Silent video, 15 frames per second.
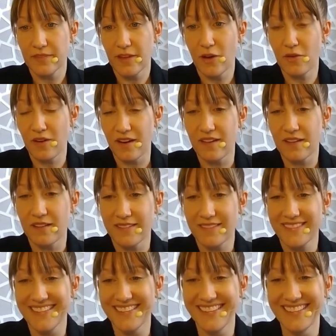Okay.
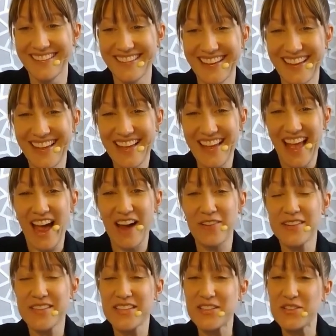How
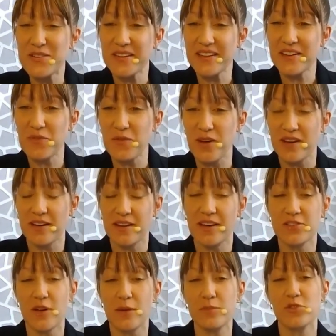is he doing it?
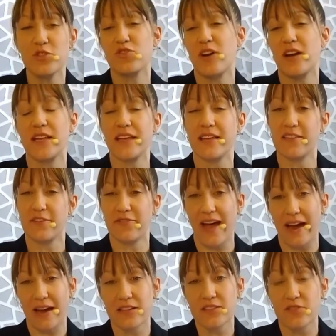So I'm just trying to get the
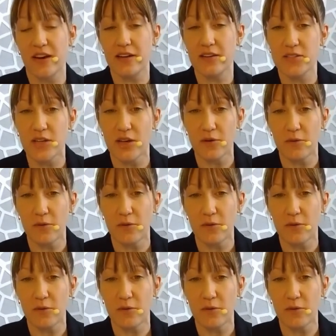facts, right? So,